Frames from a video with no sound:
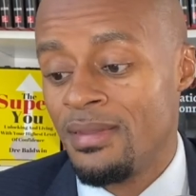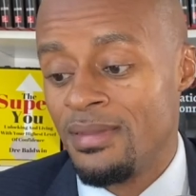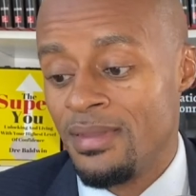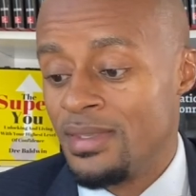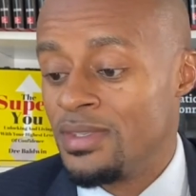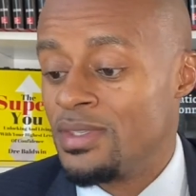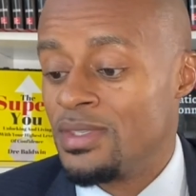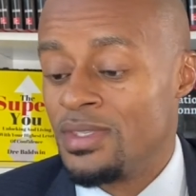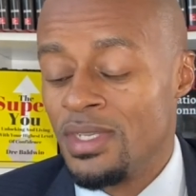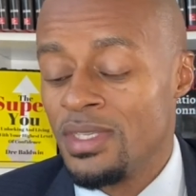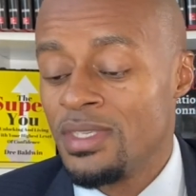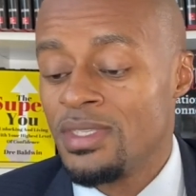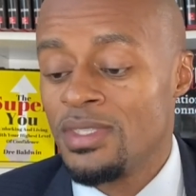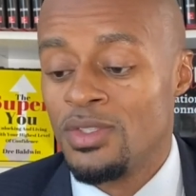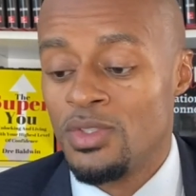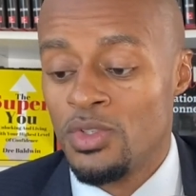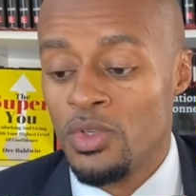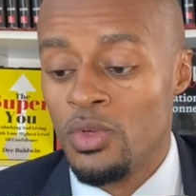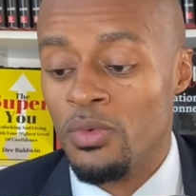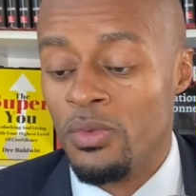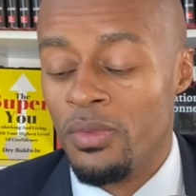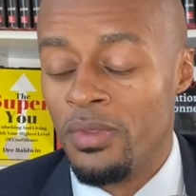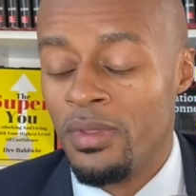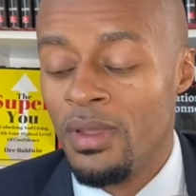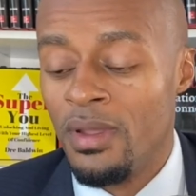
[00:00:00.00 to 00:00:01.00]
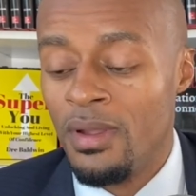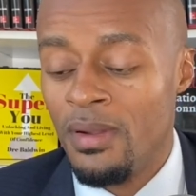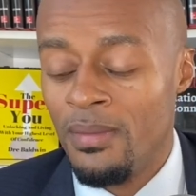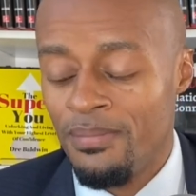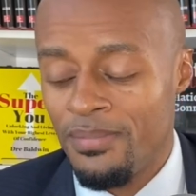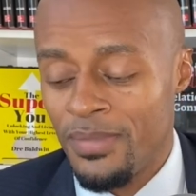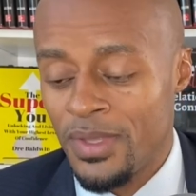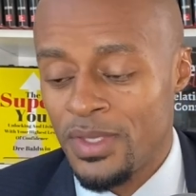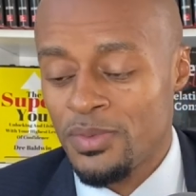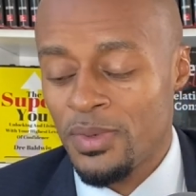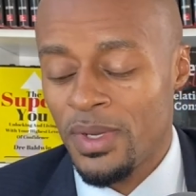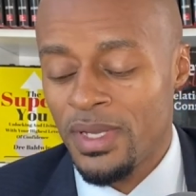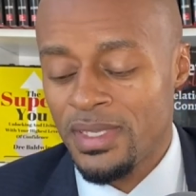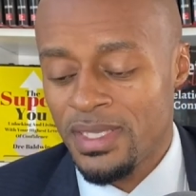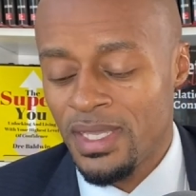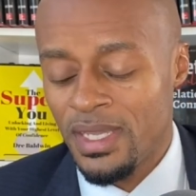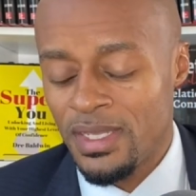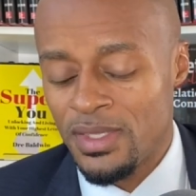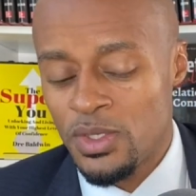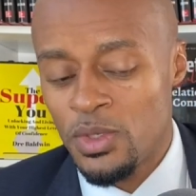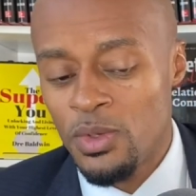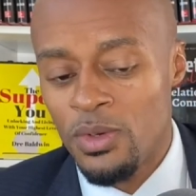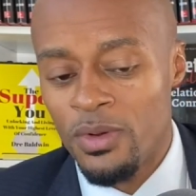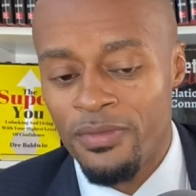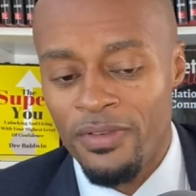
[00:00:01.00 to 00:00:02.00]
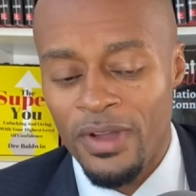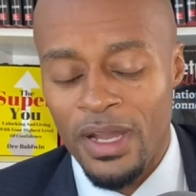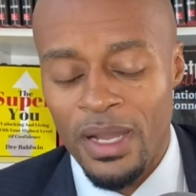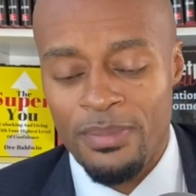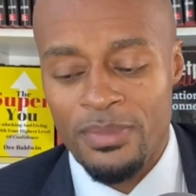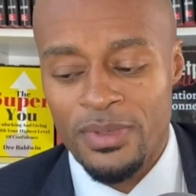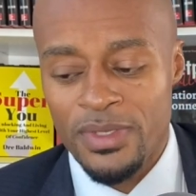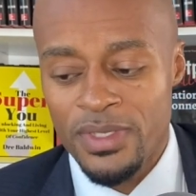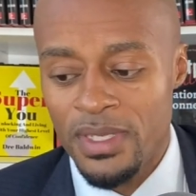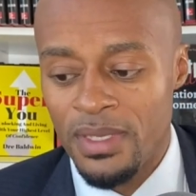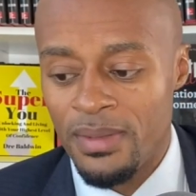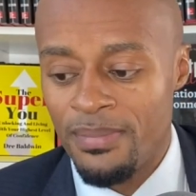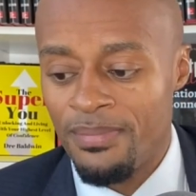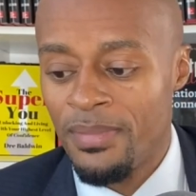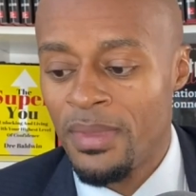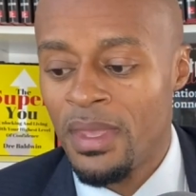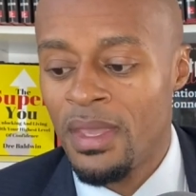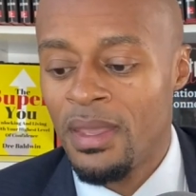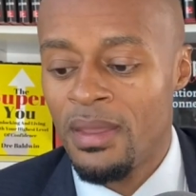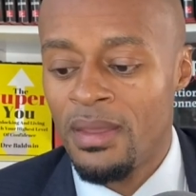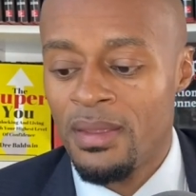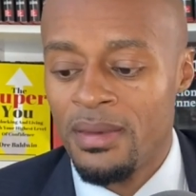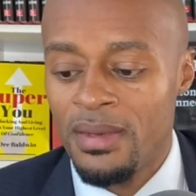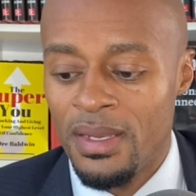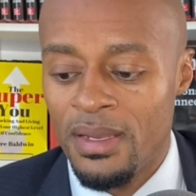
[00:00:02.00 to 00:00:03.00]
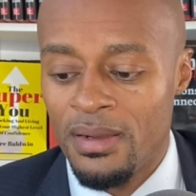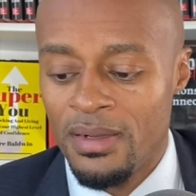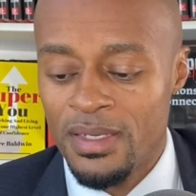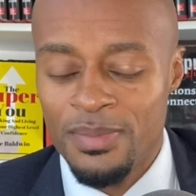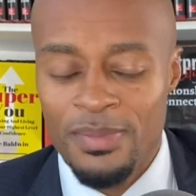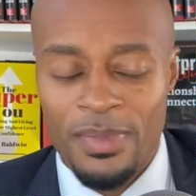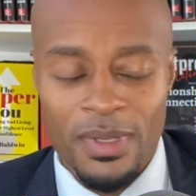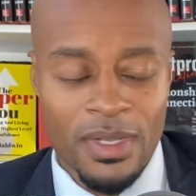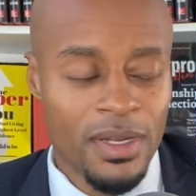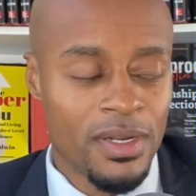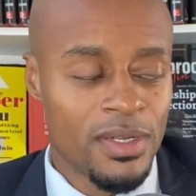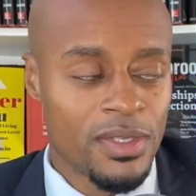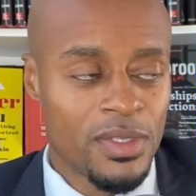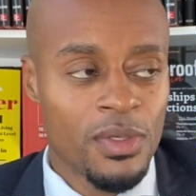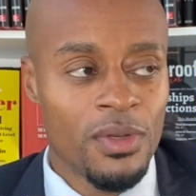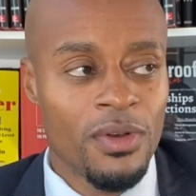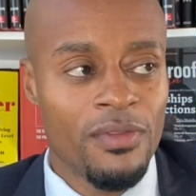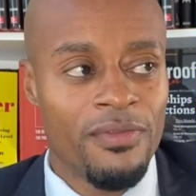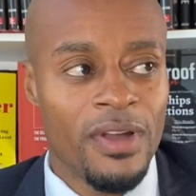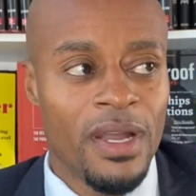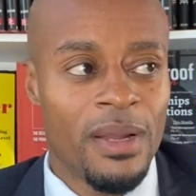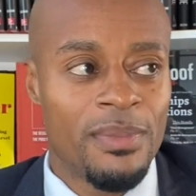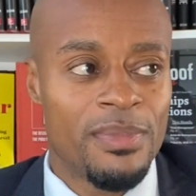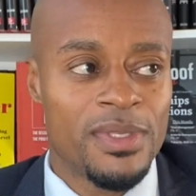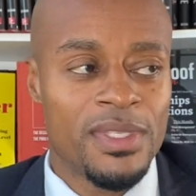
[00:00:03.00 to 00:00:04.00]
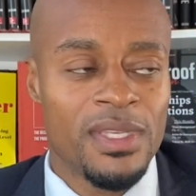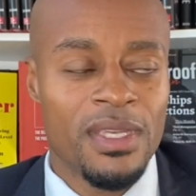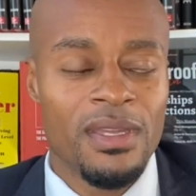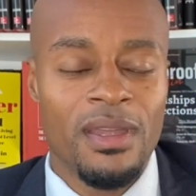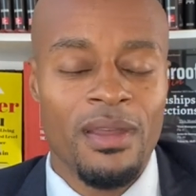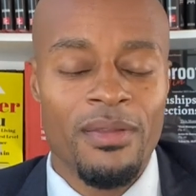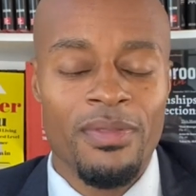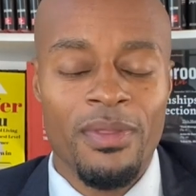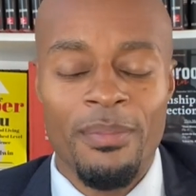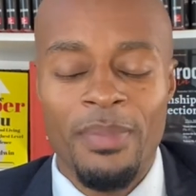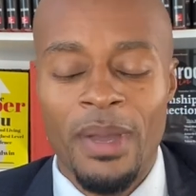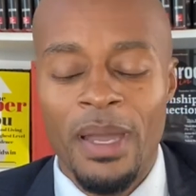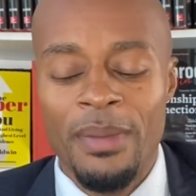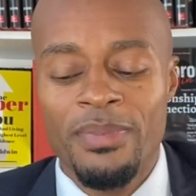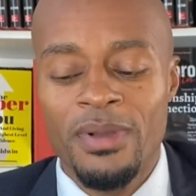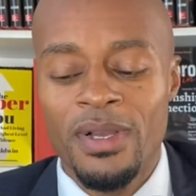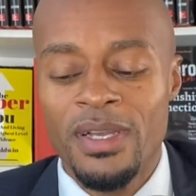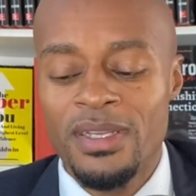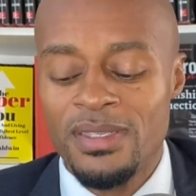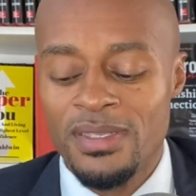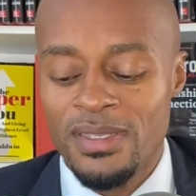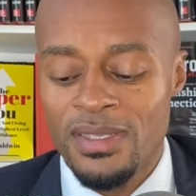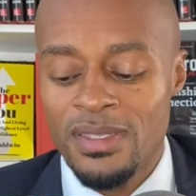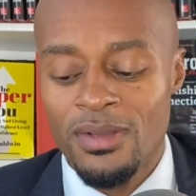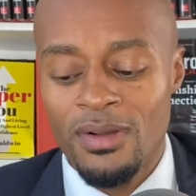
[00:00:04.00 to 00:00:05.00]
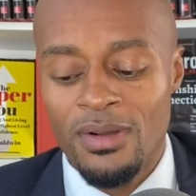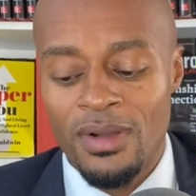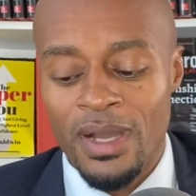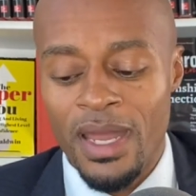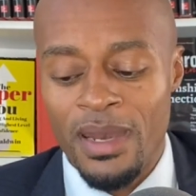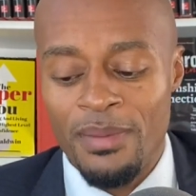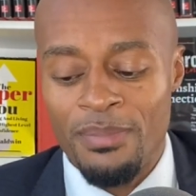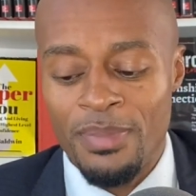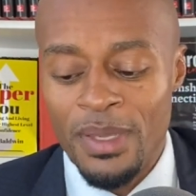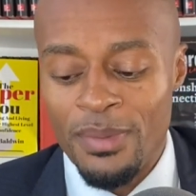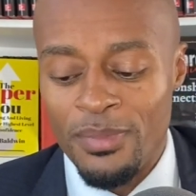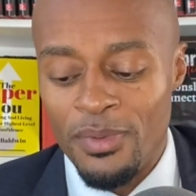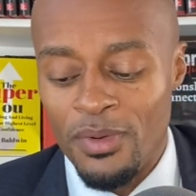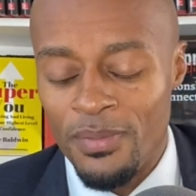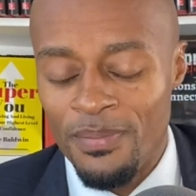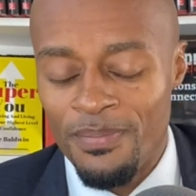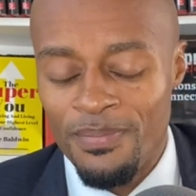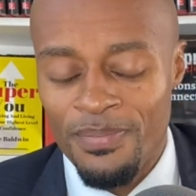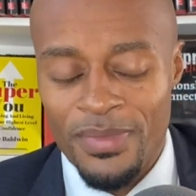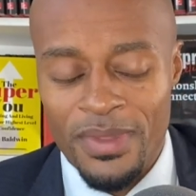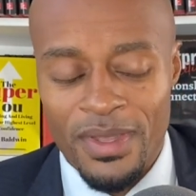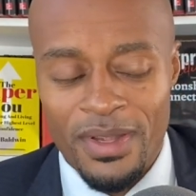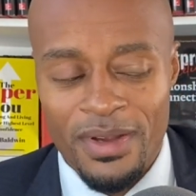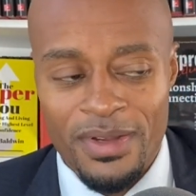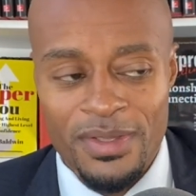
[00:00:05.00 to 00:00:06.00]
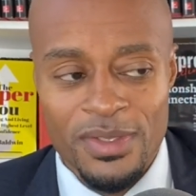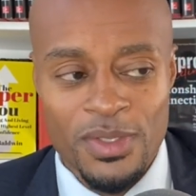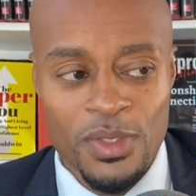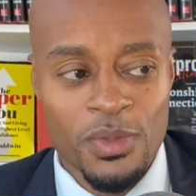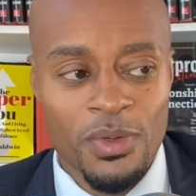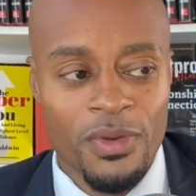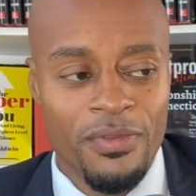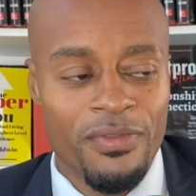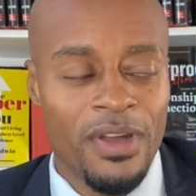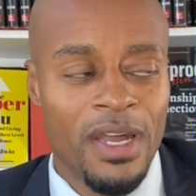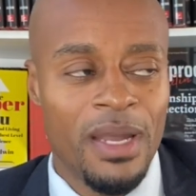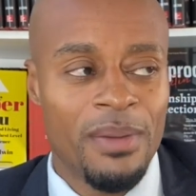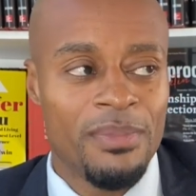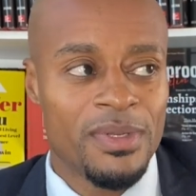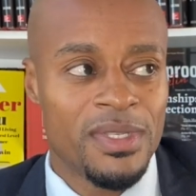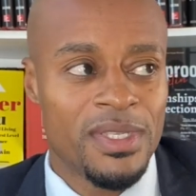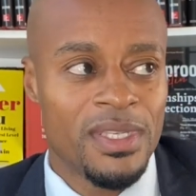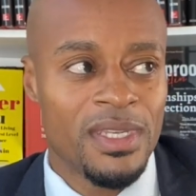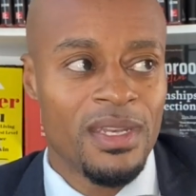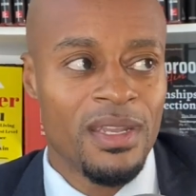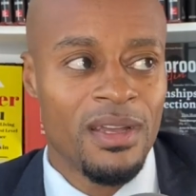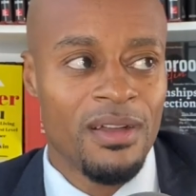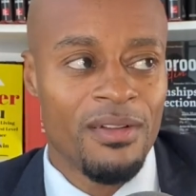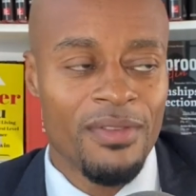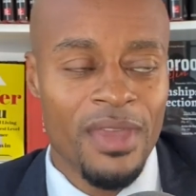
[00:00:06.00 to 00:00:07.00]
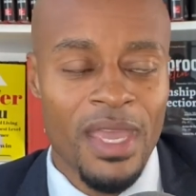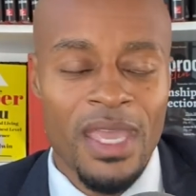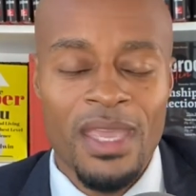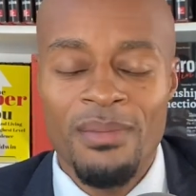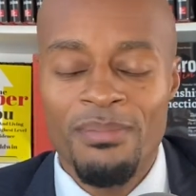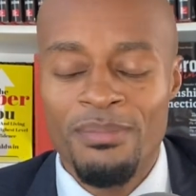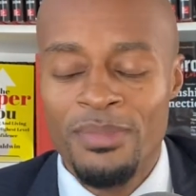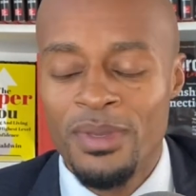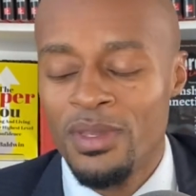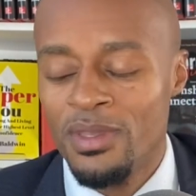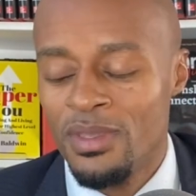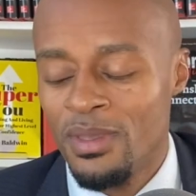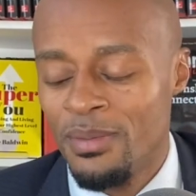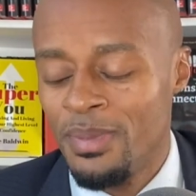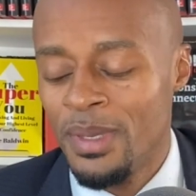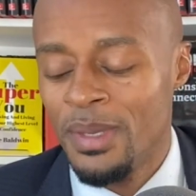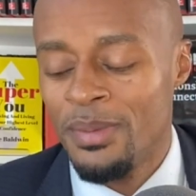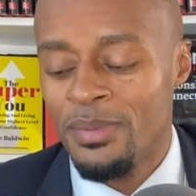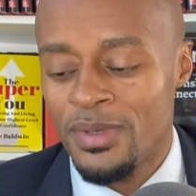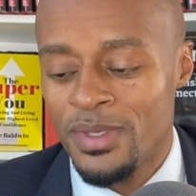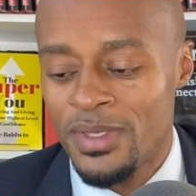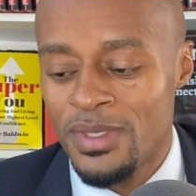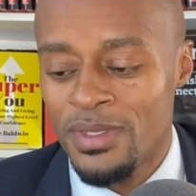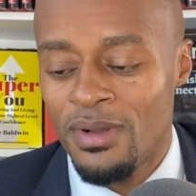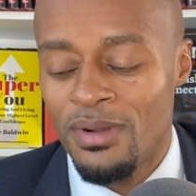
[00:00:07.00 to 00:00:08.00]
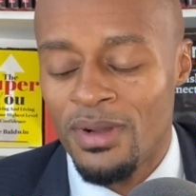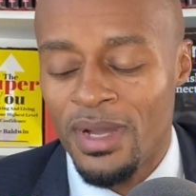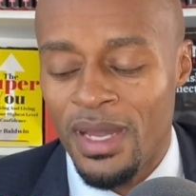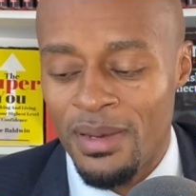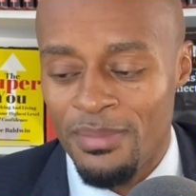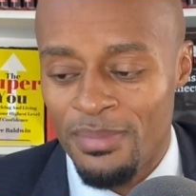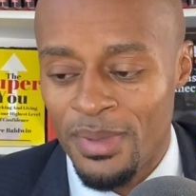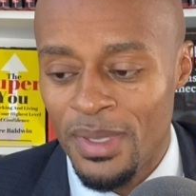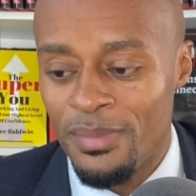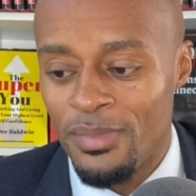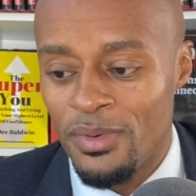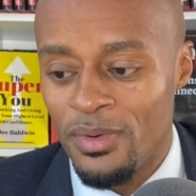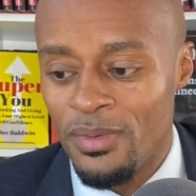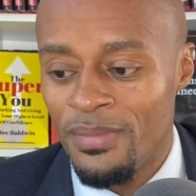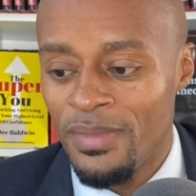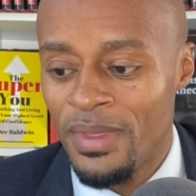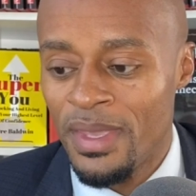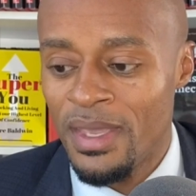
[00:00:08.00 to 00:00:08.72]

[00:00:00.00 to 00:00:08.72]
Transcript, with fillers: This is just the truth. That's why I said 2 to 5%. Now, let's be clear, 2 to 5% of the population is still a lot of people. All right, 2 to 5% of 8 billion people is still a lot of people.